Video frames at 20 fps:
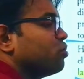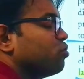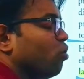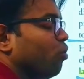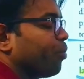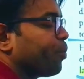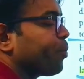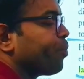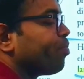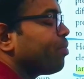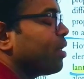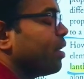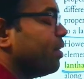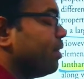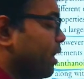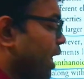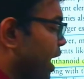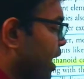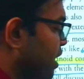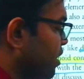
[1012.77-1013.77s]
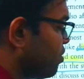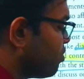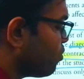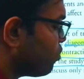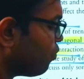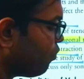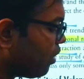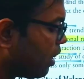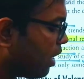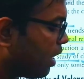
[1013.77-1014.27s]
So,
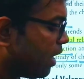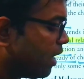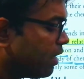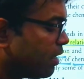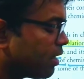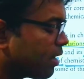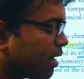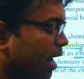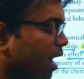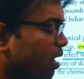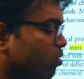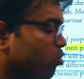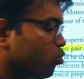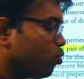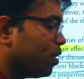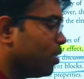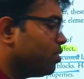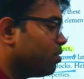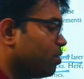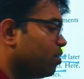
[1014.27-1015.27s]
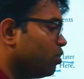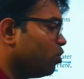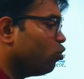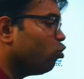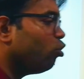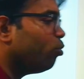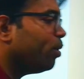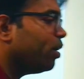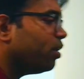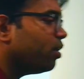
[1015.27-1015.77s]
we are in class 12th,
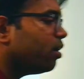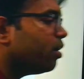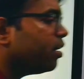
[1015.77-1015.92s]
you will be